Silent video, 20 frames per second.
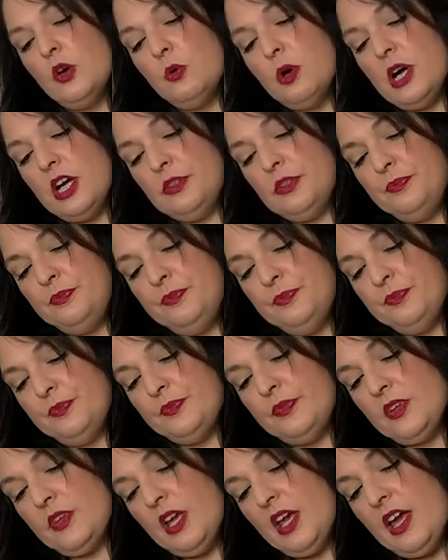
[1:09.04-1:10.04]
Well,
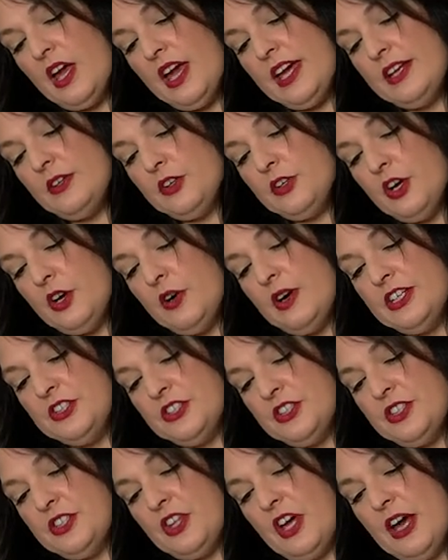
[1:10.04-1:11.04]
I don't know. I
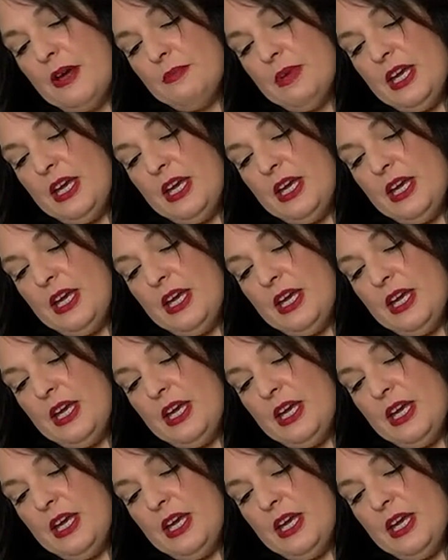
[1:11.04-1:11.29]
just thought